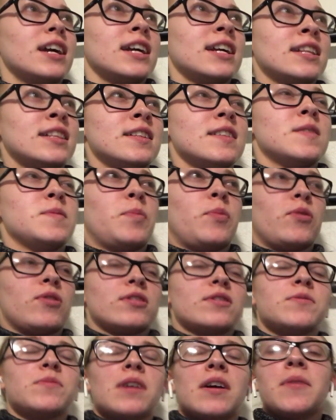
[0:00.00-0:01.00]
in the
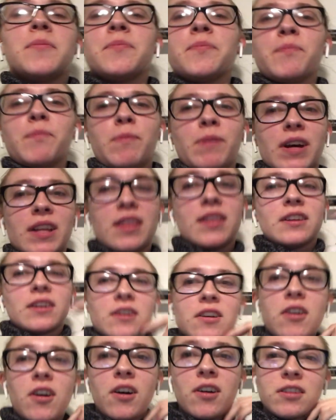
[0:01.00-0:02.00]
sports realm, but
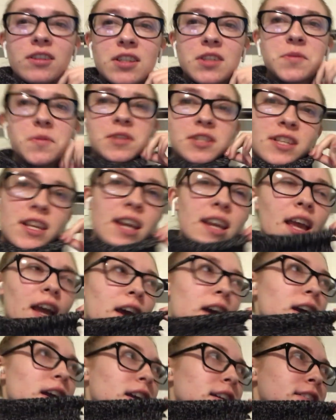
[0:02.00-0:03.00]
their college was like
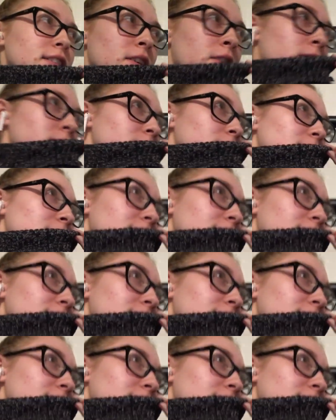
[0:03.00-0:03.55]
its own